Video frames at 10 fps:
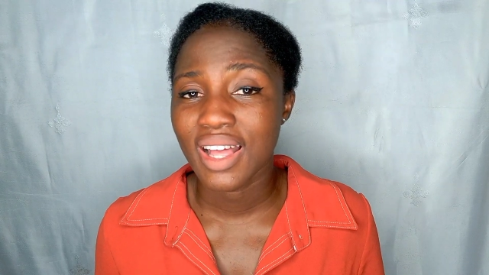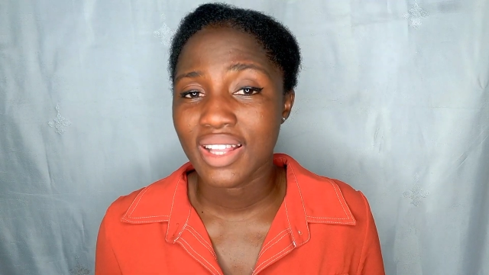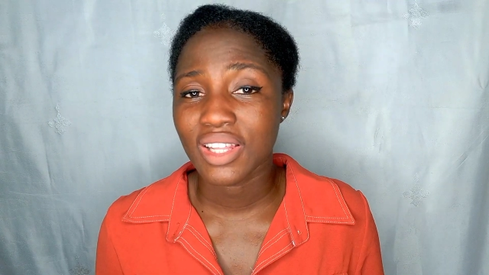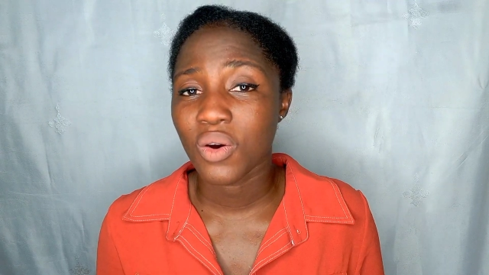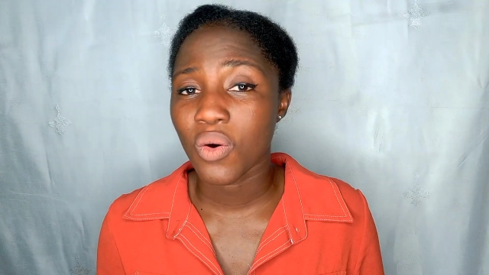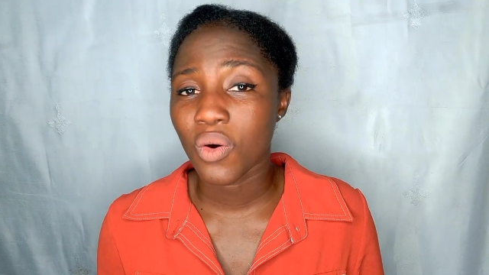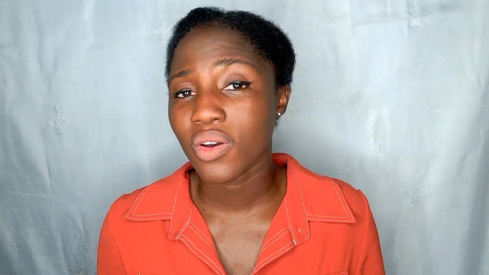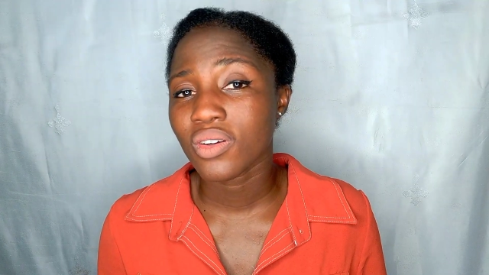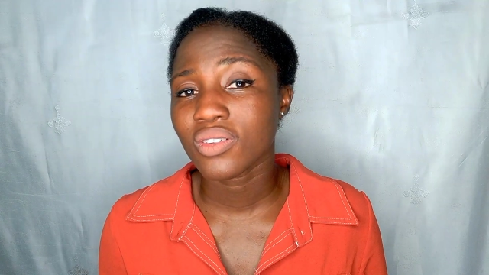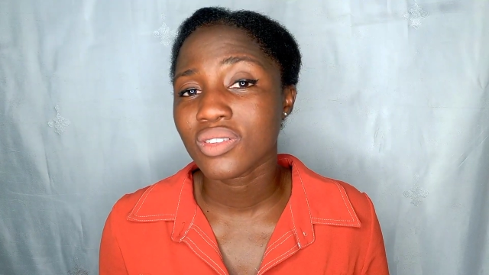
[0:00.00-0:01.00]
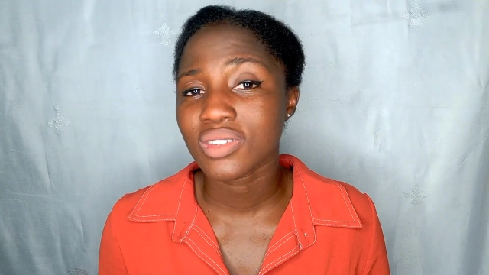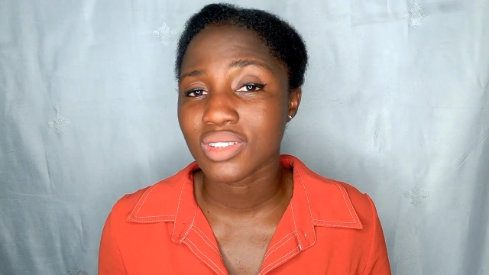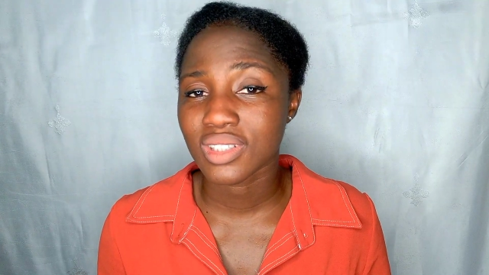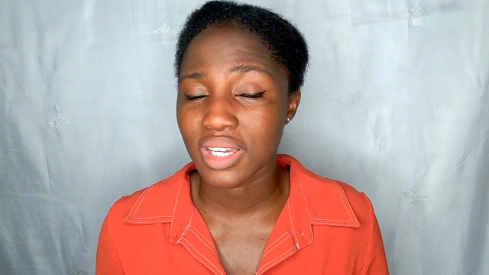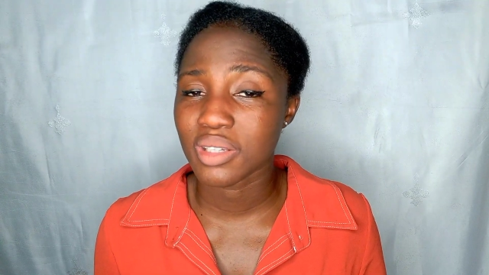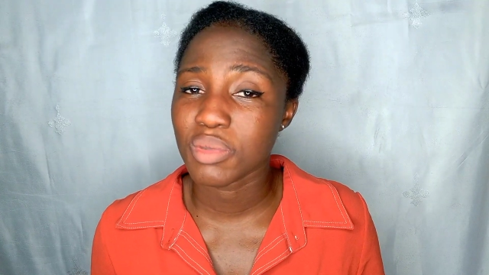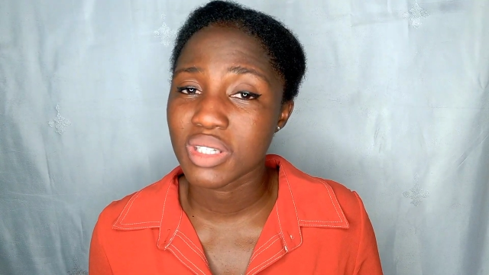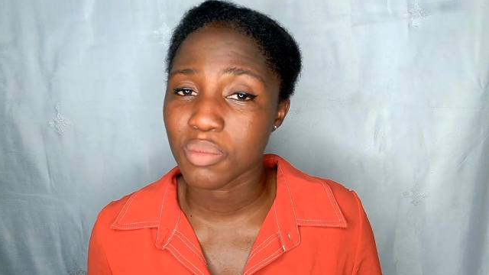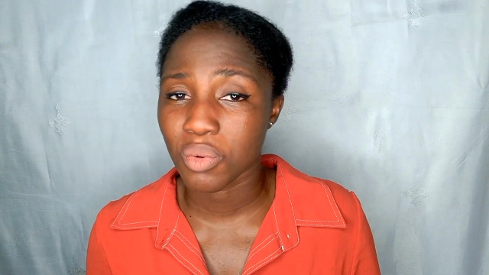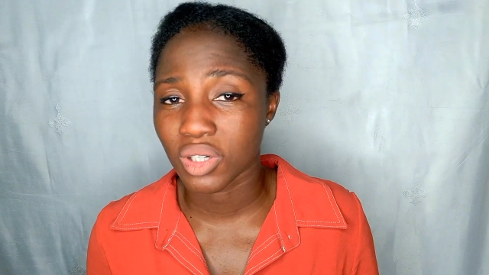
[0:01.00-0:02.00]
Now, oils can be the
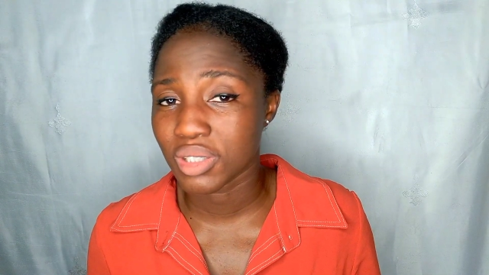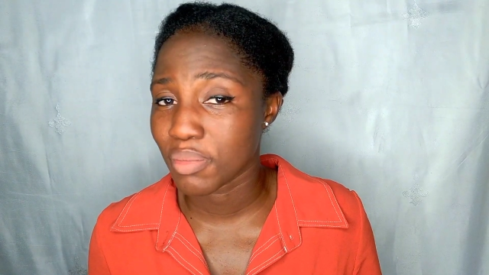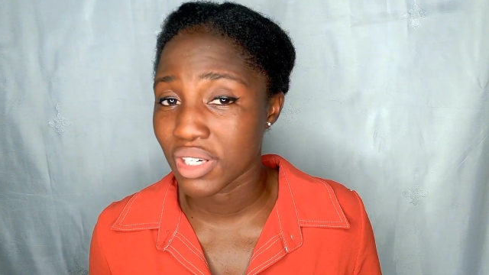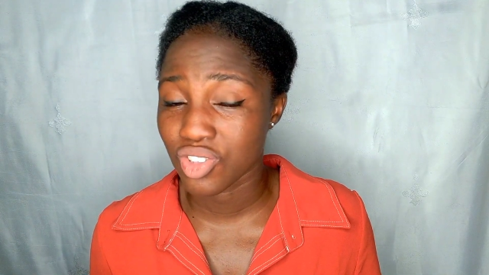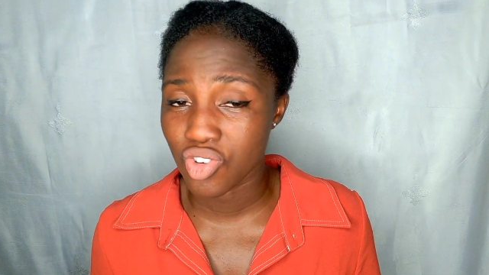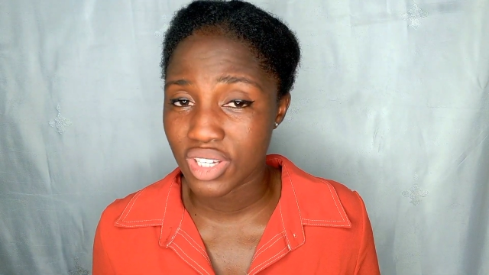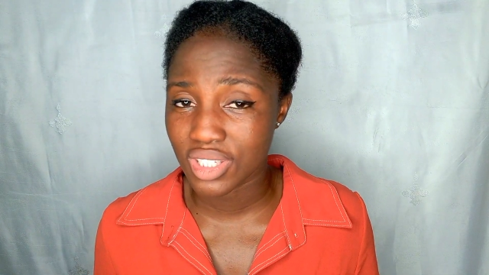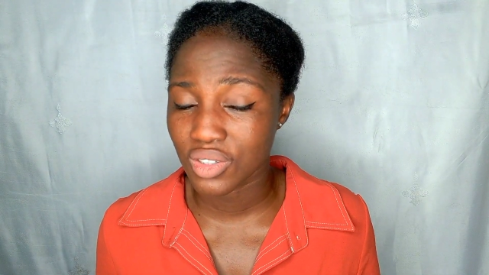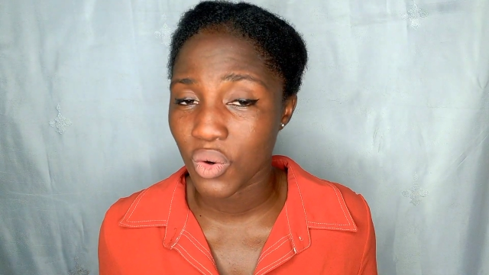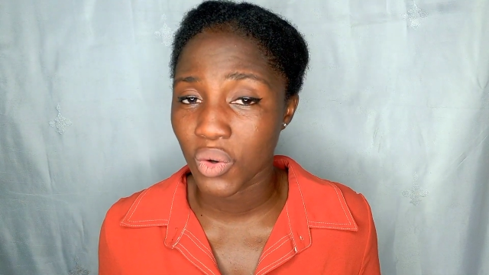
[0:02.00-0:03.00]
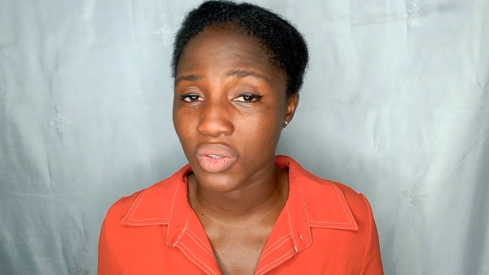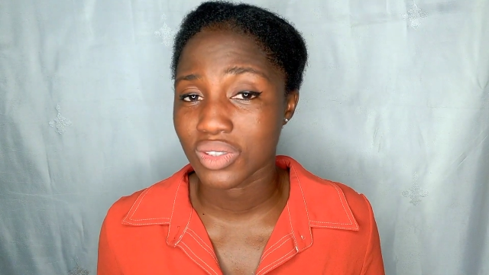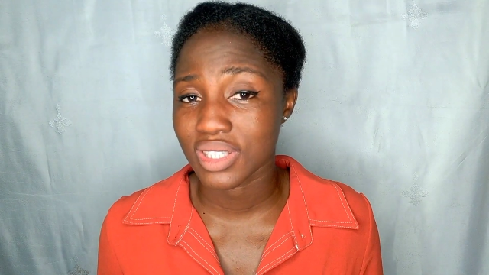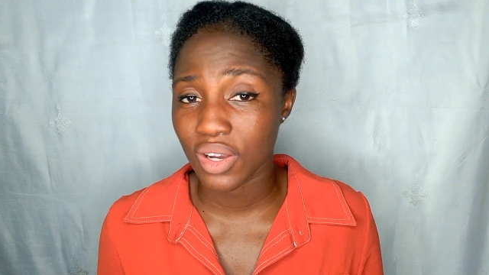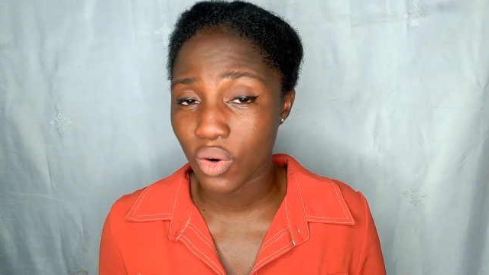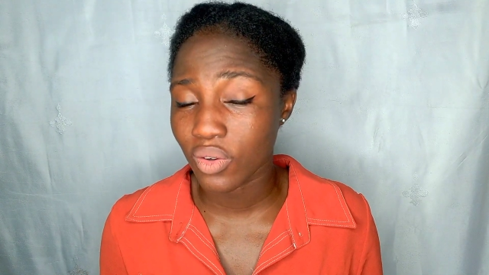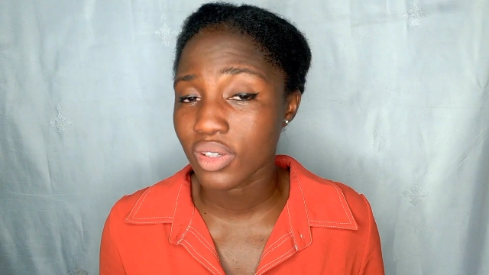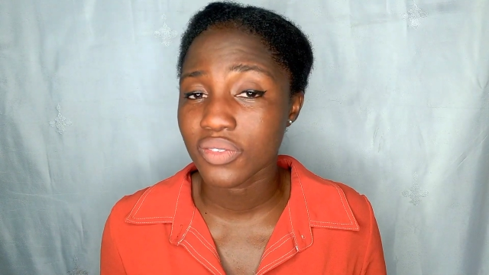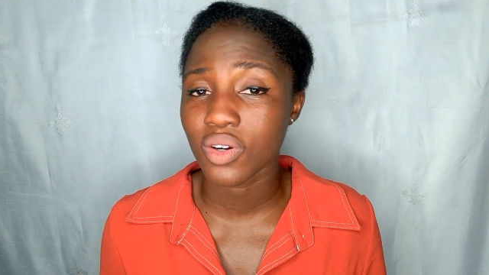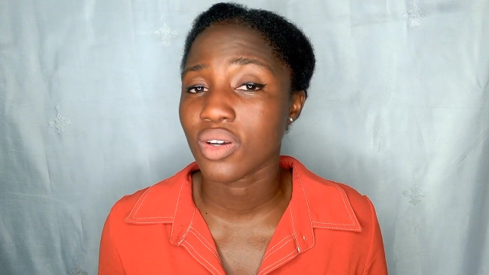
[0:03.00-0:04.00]
penetrating oils like
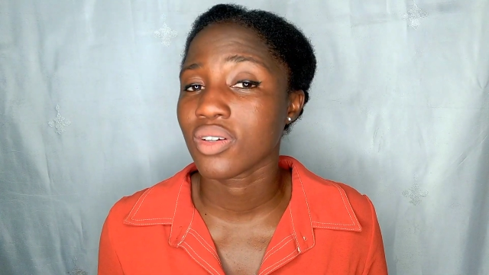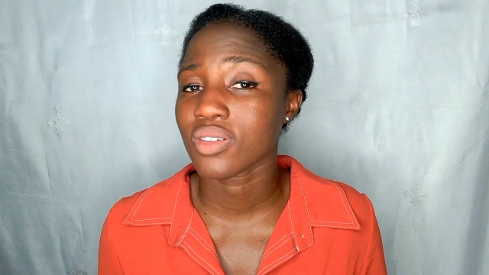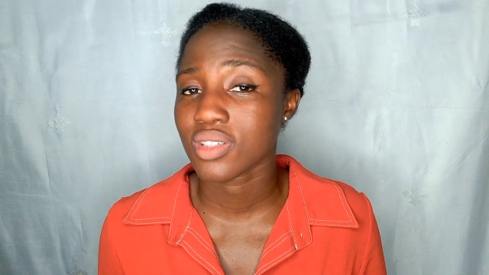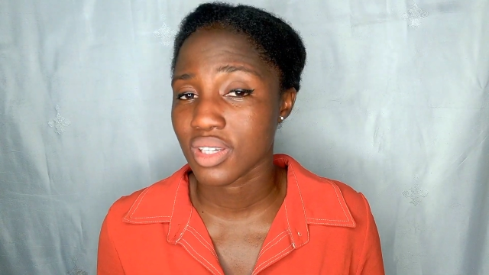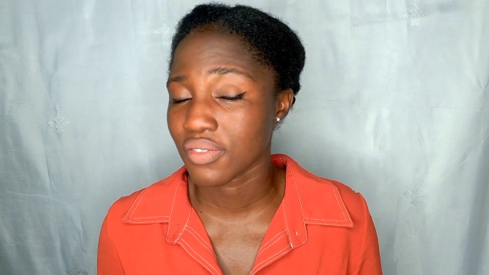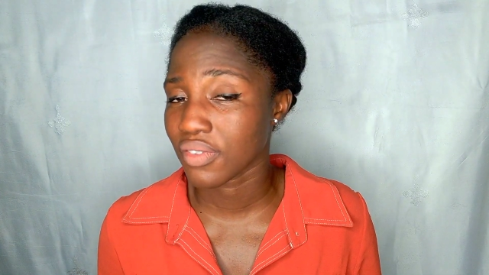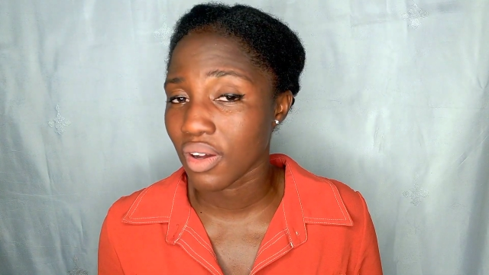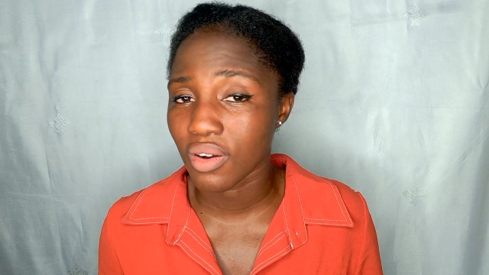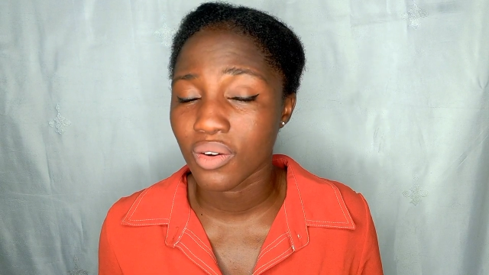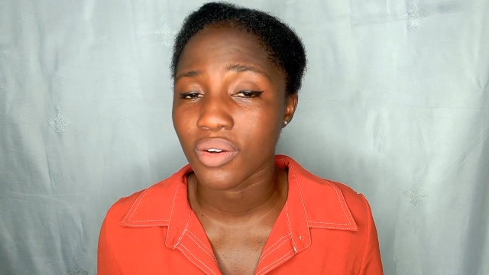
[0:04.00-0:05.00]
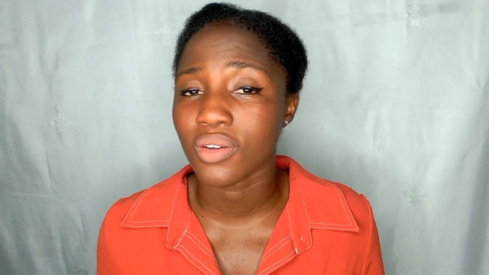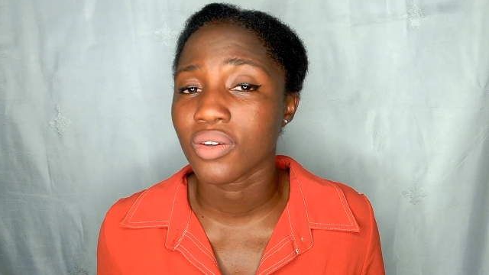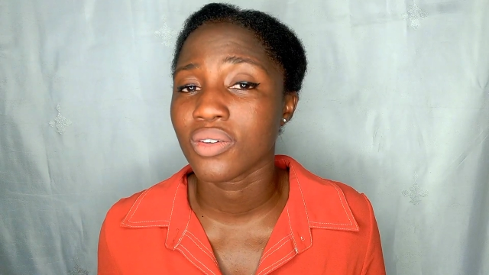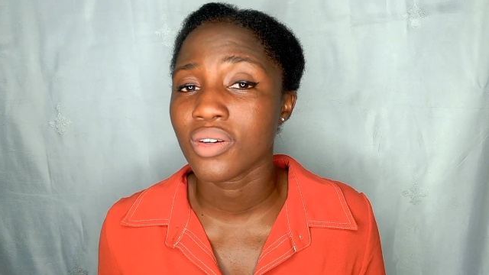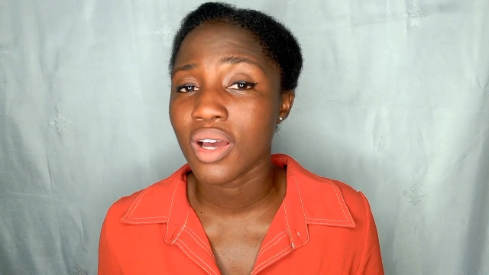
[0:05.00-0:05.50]
olive oil, sunflower oil,